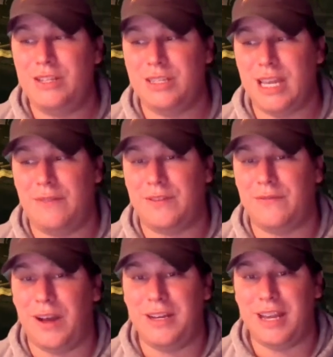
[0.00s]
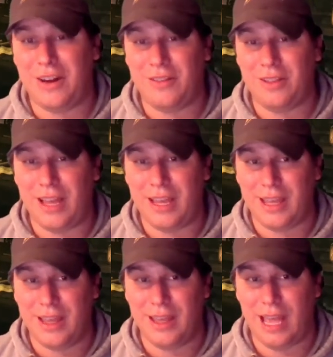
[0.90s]
just have to find out like
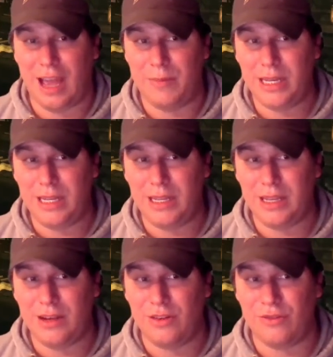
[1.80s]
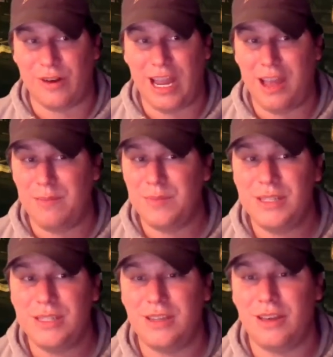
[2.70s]
how many
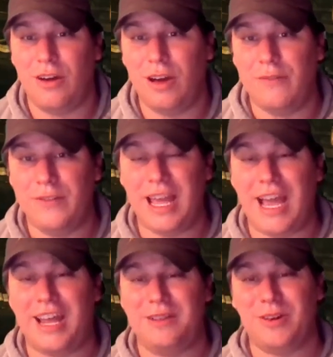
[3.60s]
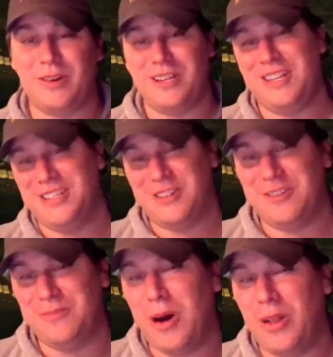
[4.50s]
grams of an atom are in a
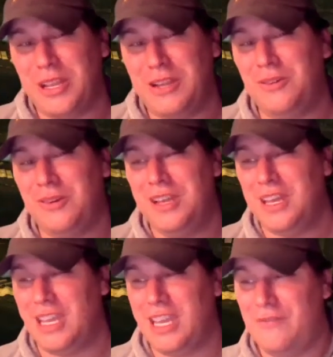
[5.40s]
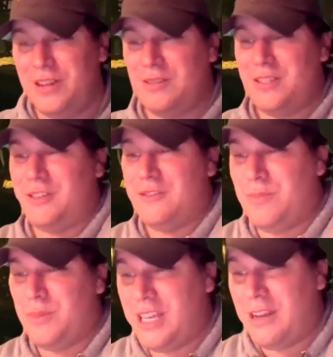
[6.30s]
certain molecule given a certain
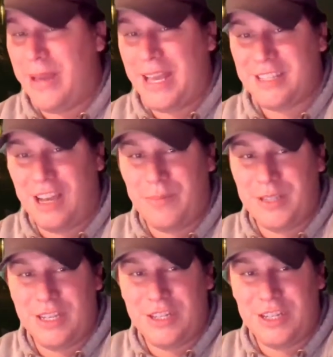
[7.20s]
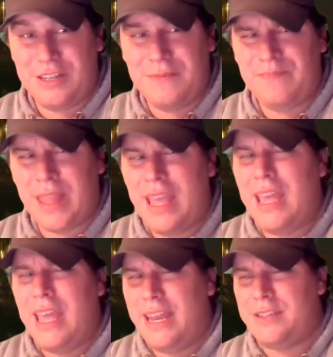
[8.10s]
percent mass composition.
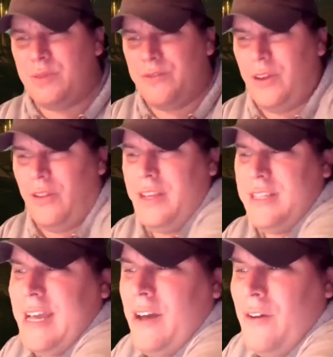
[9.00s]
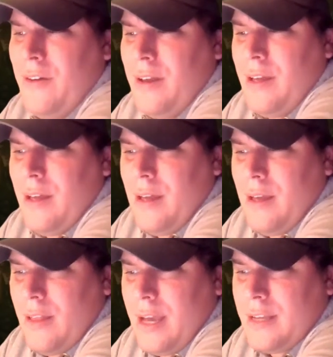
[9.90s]
And as we're filling these out,
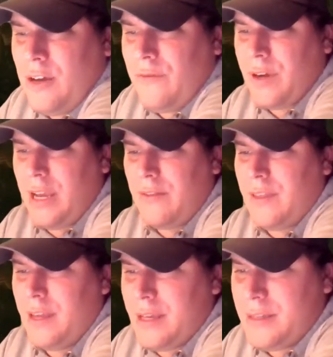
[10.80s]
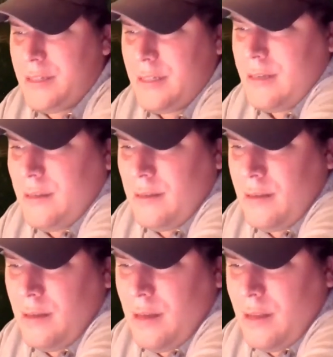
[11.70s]
like don't forget things
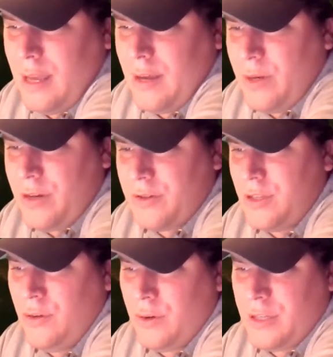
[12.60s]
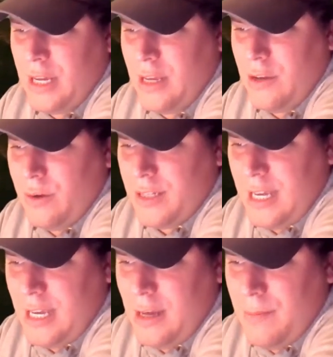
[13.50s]
like when you're taking your
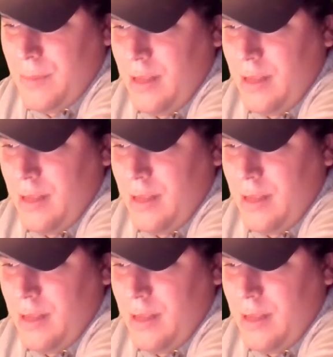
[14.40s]
exam,